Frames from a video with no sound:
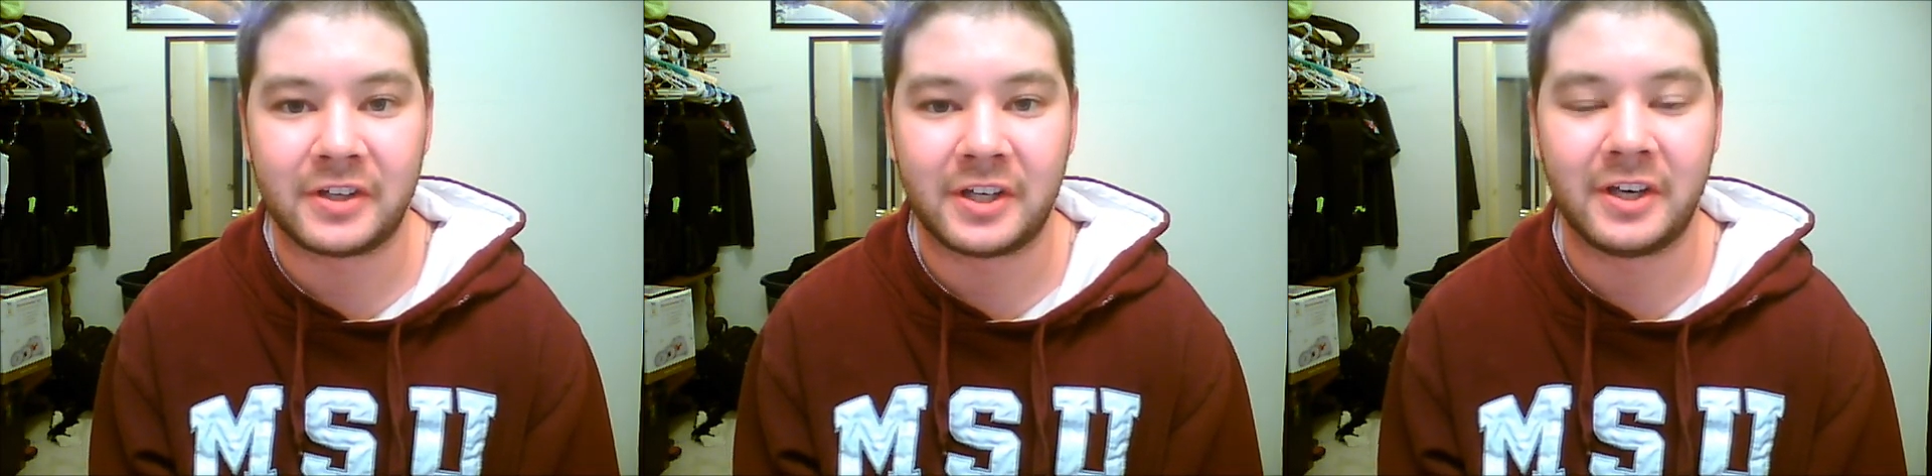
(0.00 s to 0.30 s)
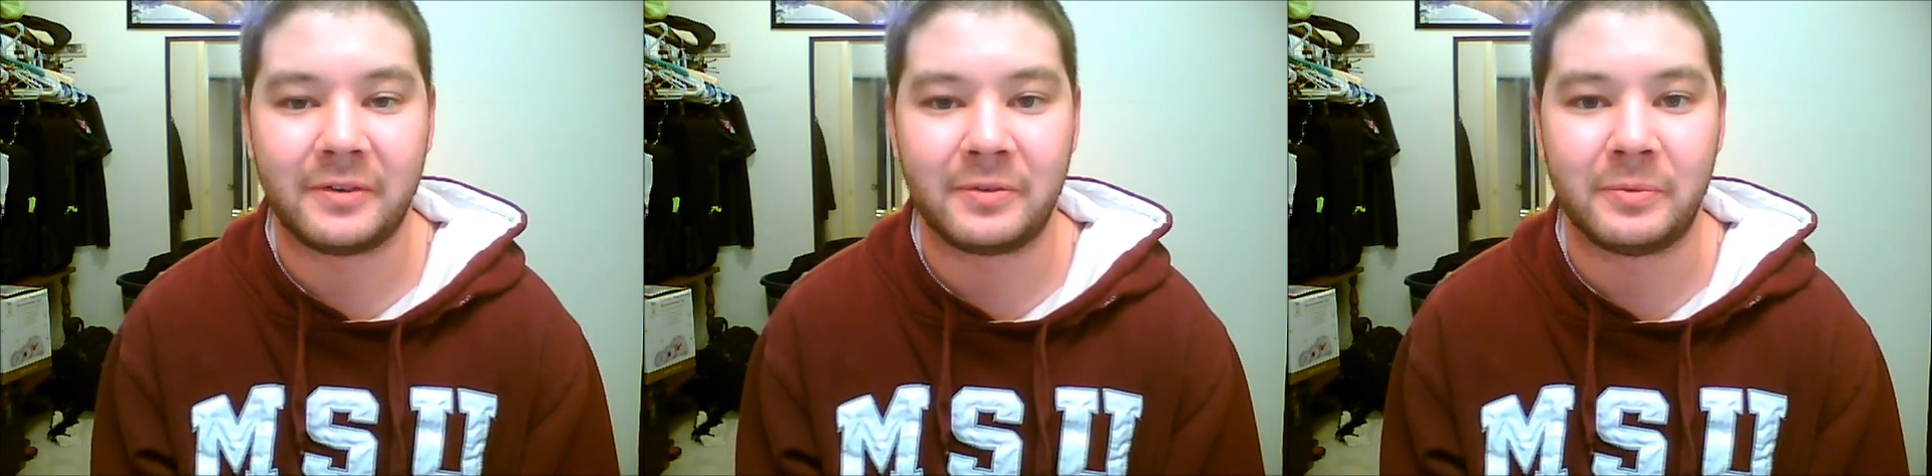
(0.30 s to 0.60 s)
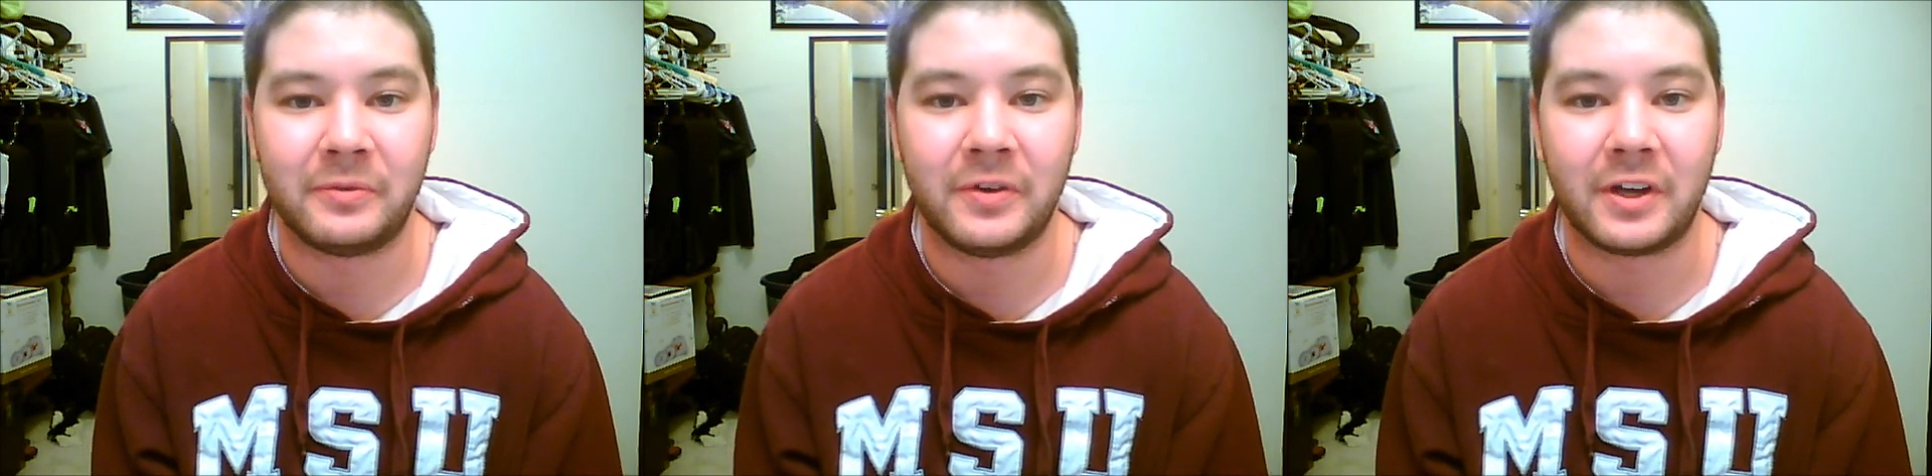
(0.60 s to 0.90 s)
can never be
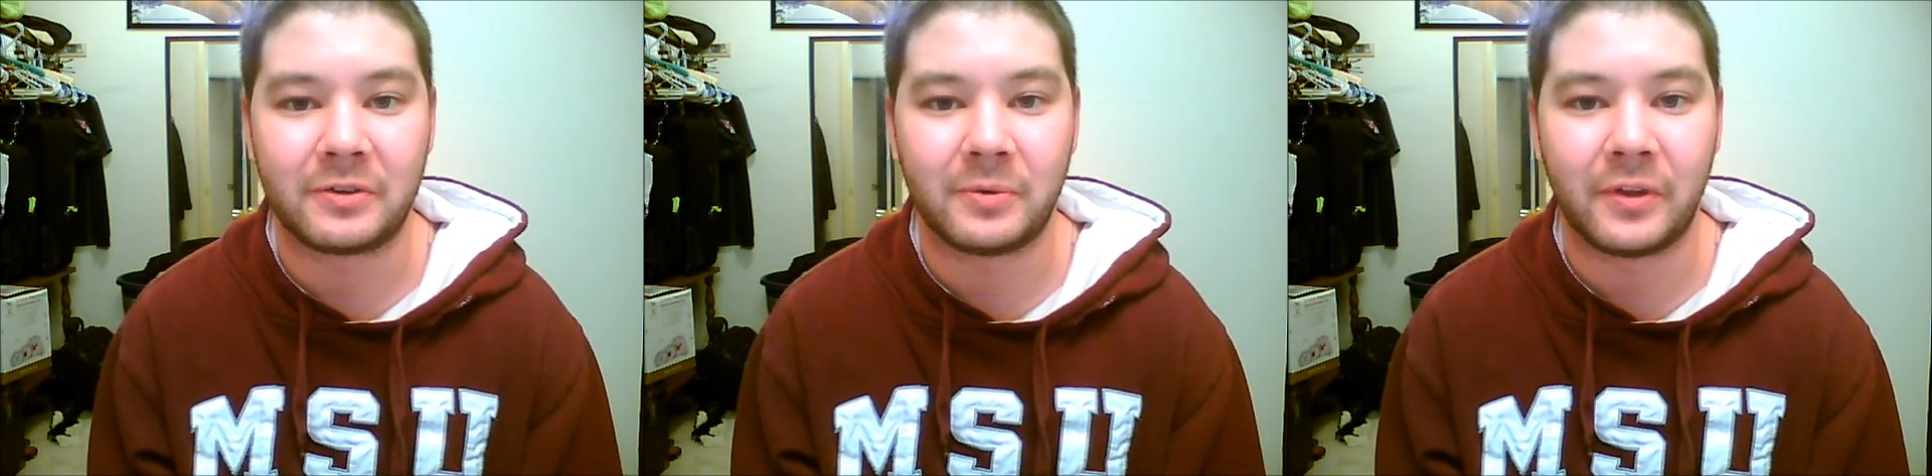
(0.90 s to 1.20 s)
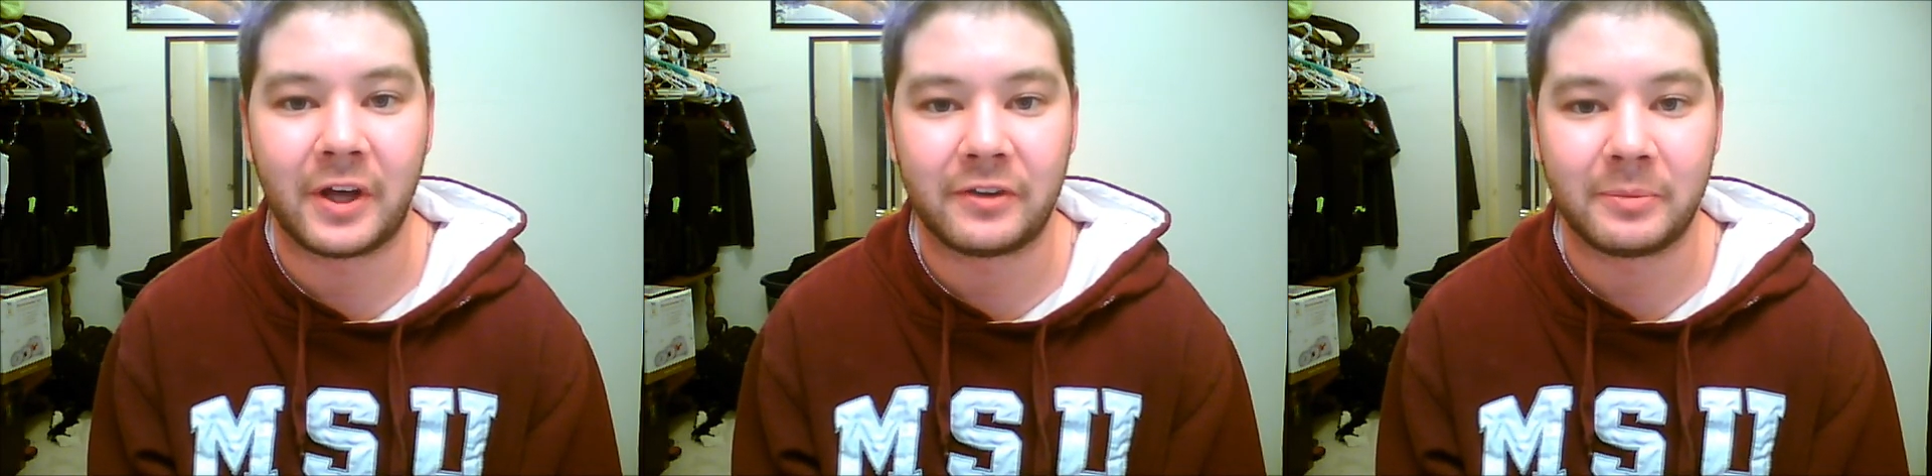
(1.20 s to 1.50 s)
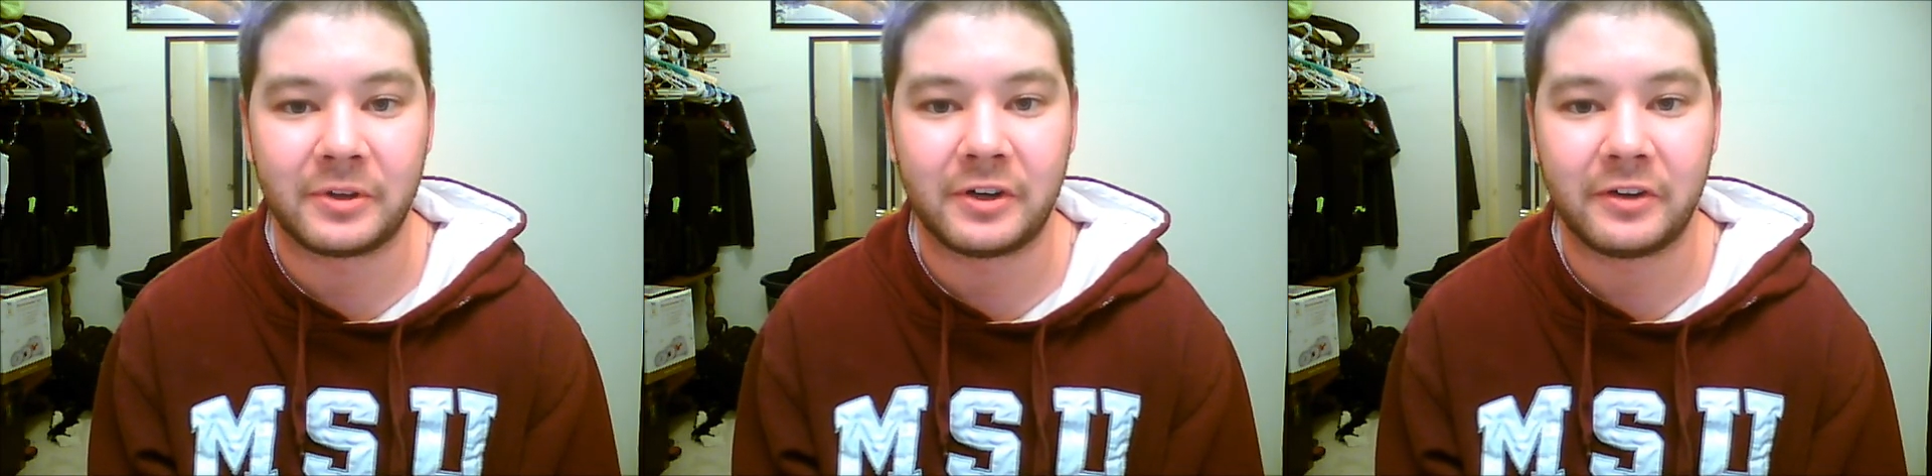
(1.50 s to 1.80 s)
fixed without some
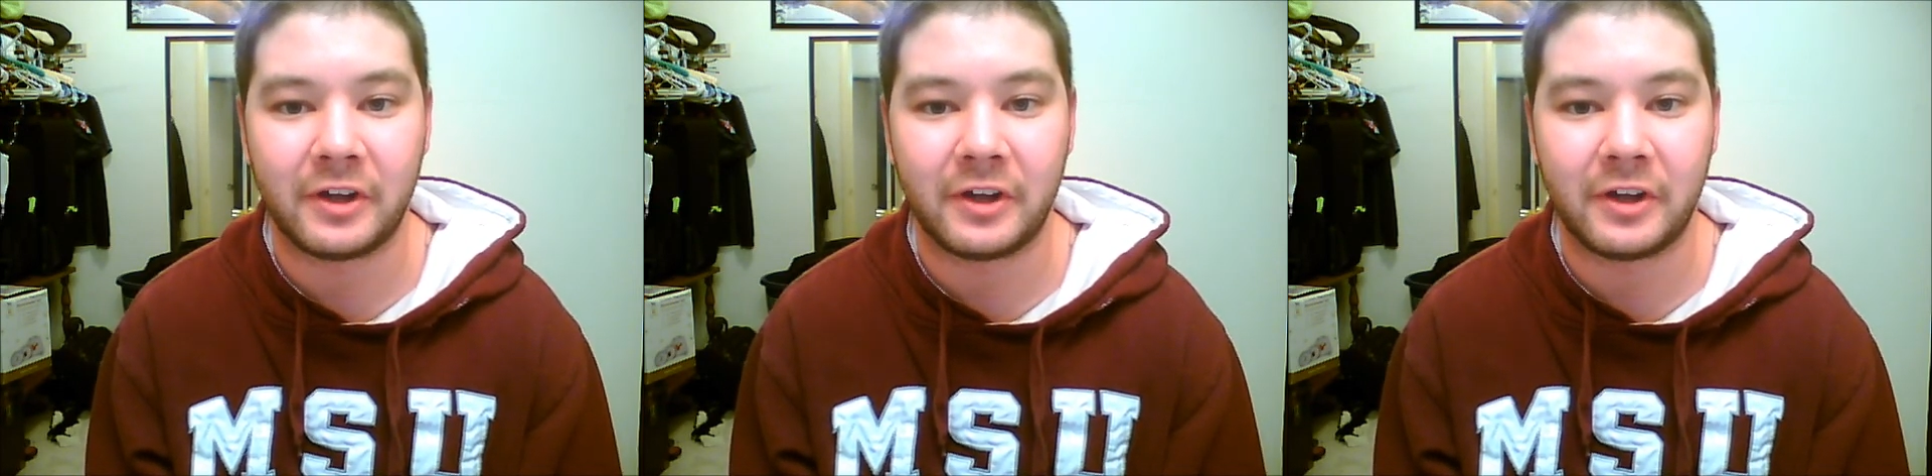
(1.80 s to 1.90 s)
serious